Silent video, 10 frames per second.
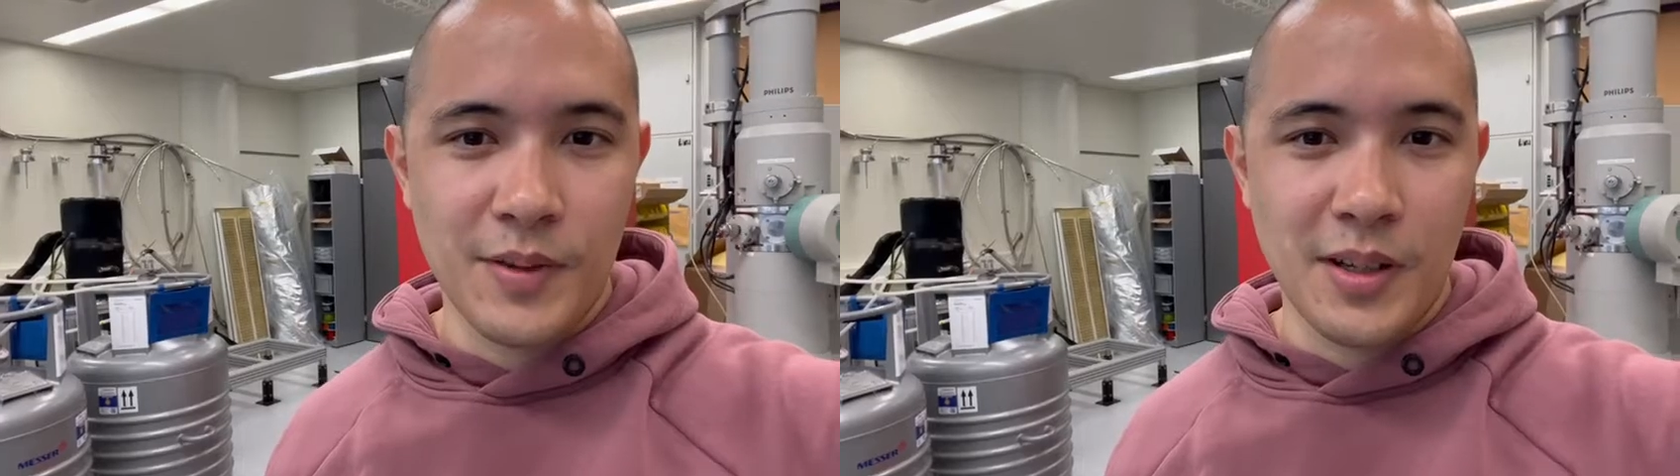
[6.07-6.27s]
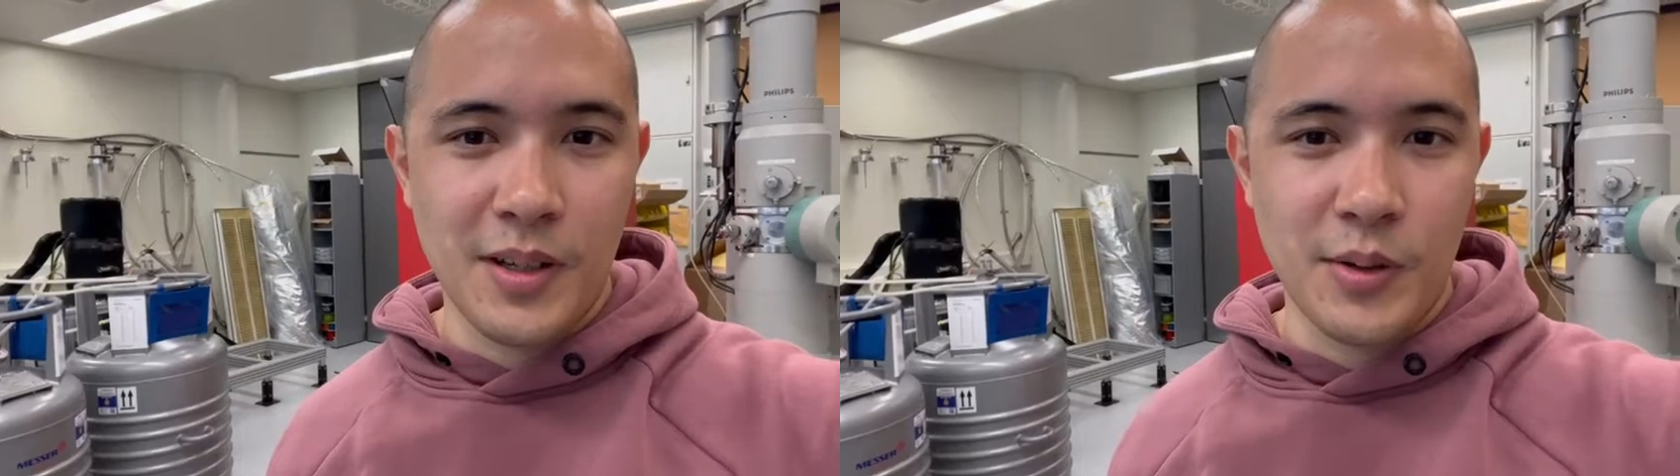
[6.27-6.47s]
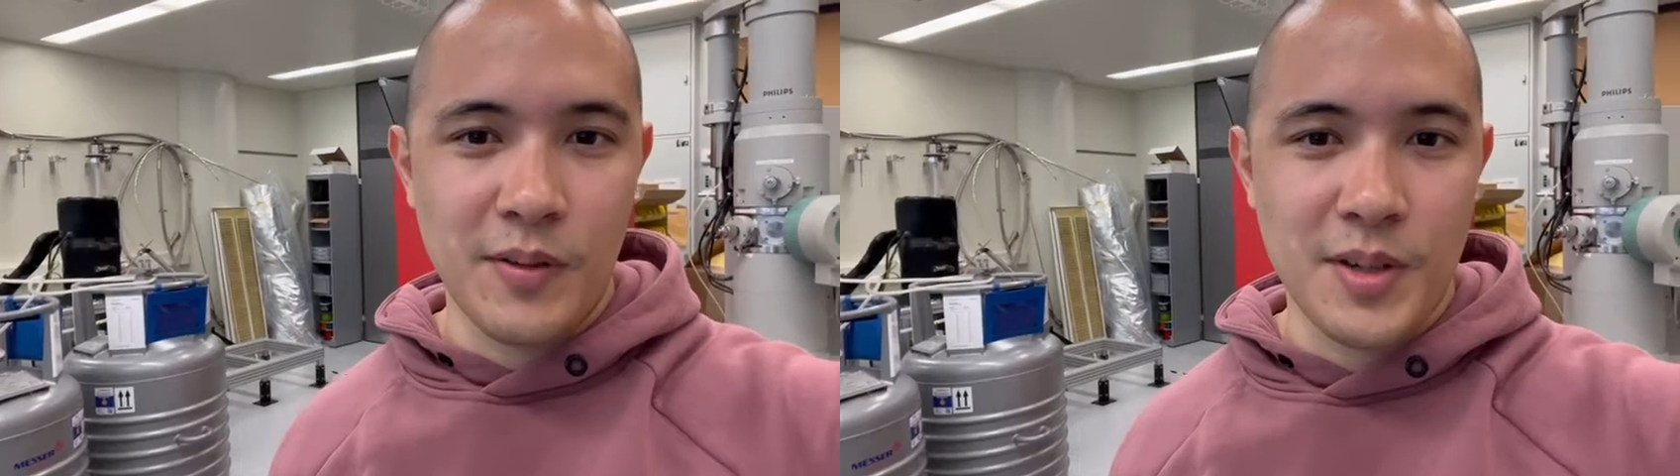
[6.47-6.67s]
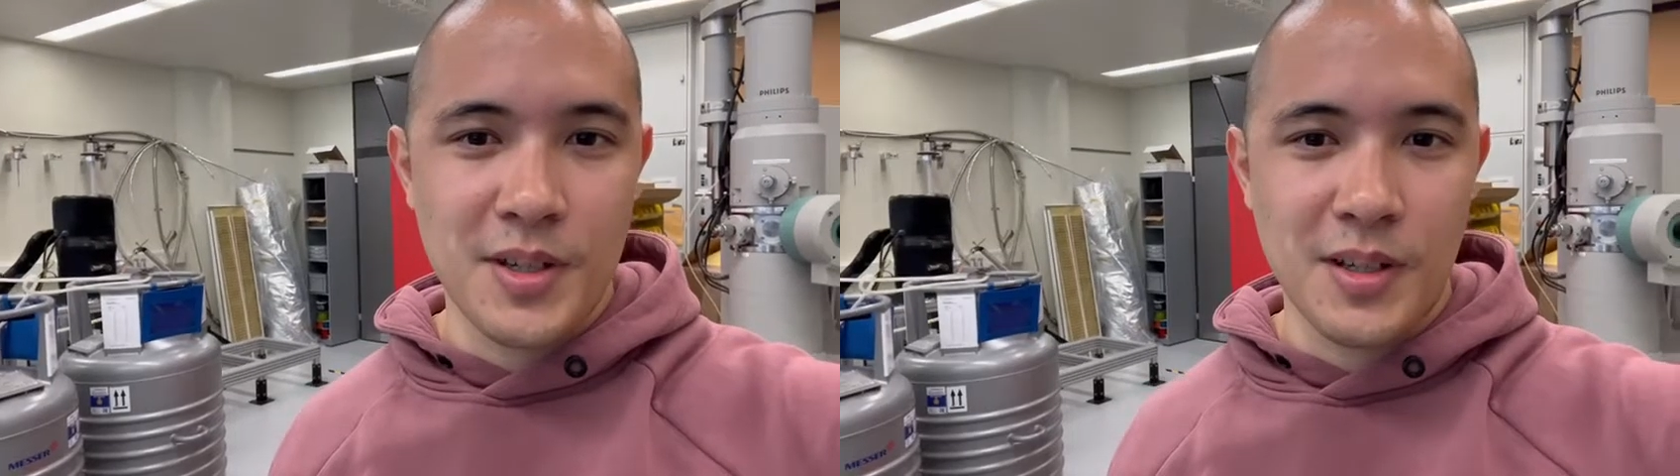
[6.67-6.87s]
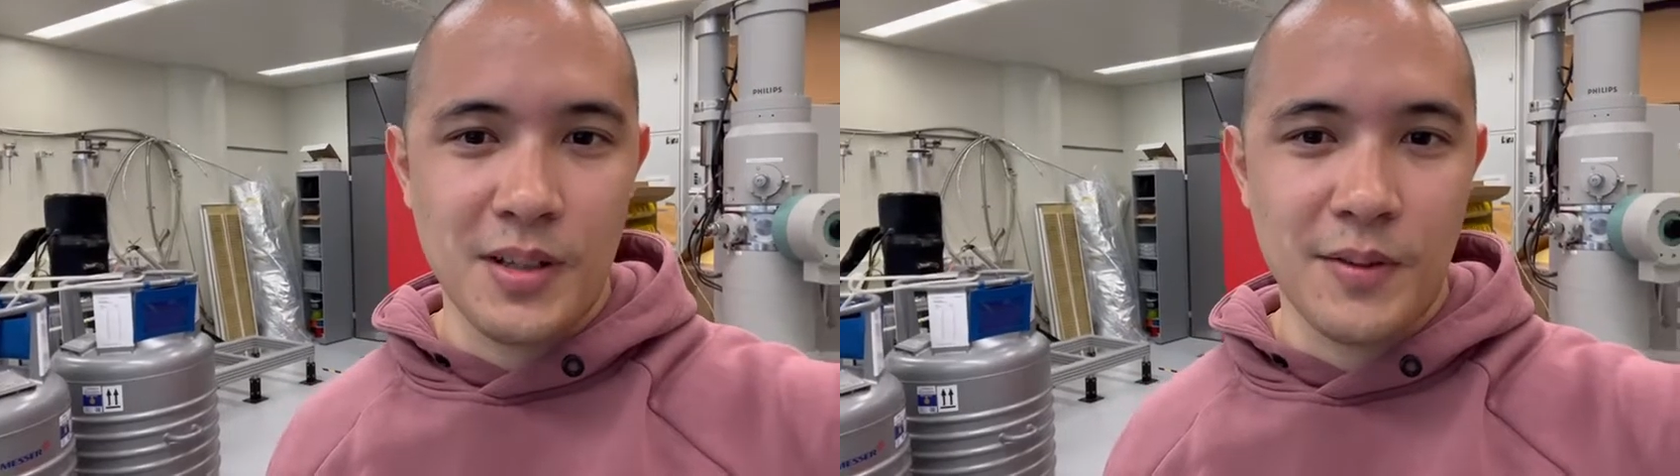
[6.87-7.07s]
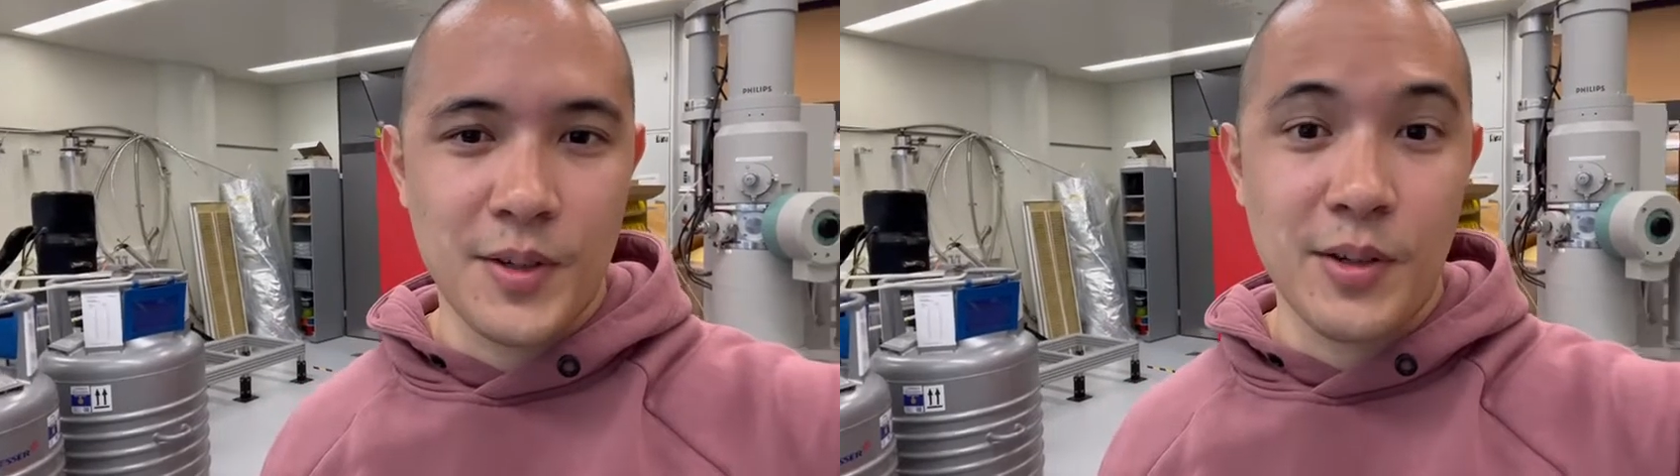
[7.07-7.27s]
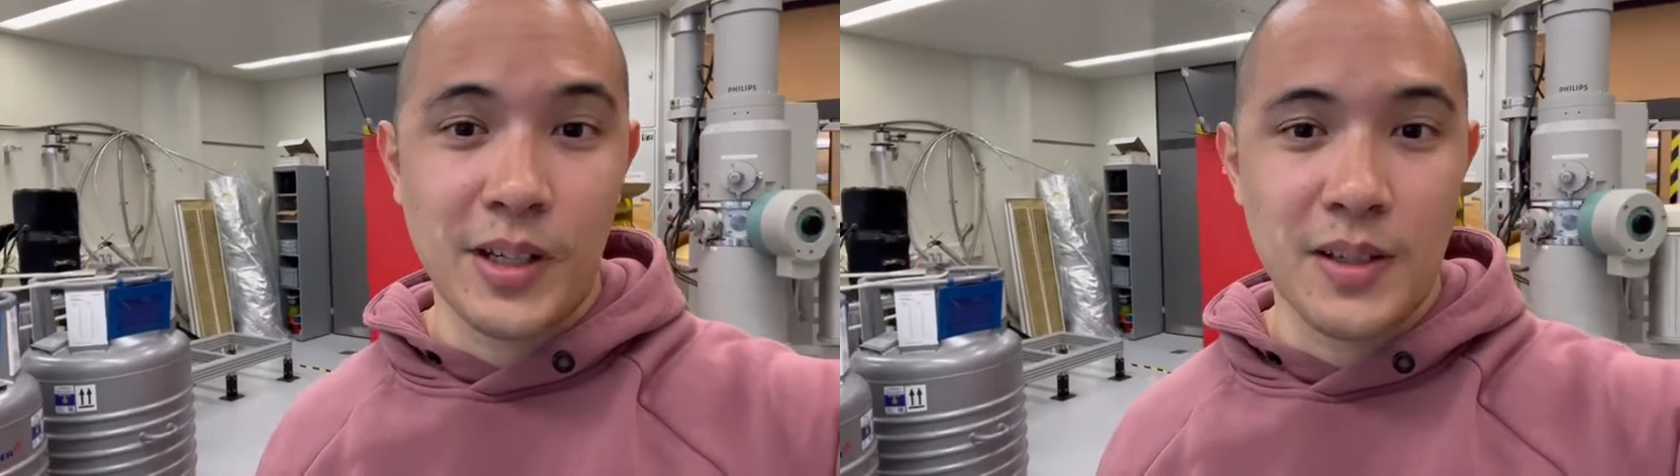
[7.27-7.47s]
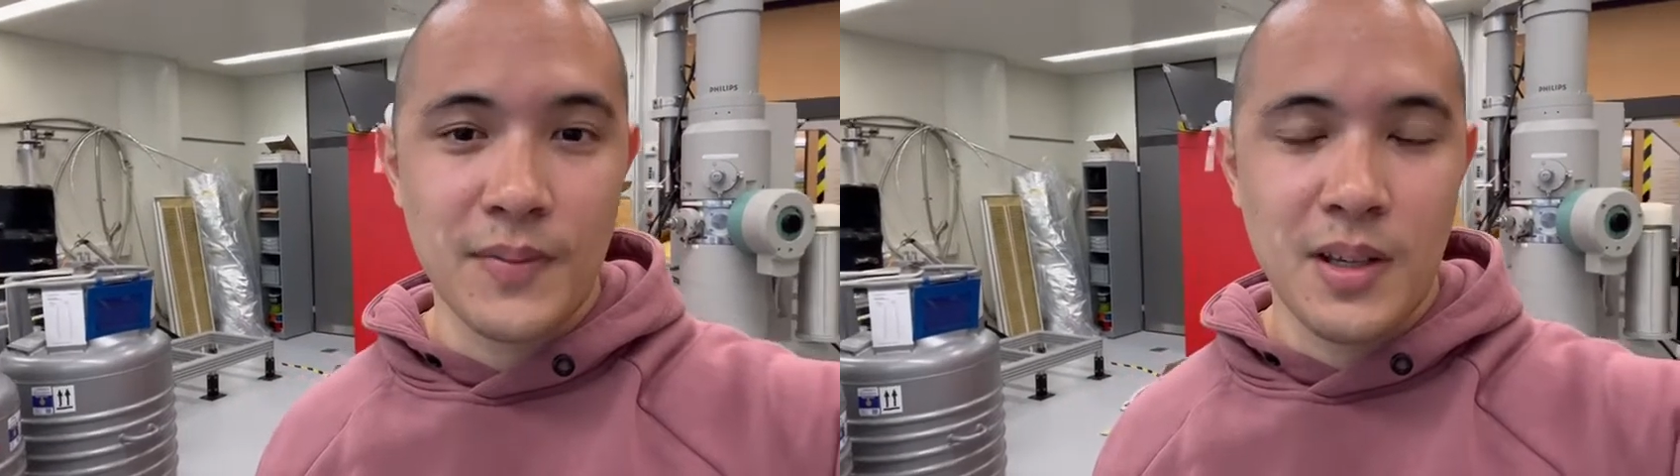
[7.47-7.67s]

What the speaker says: the University of Zurich,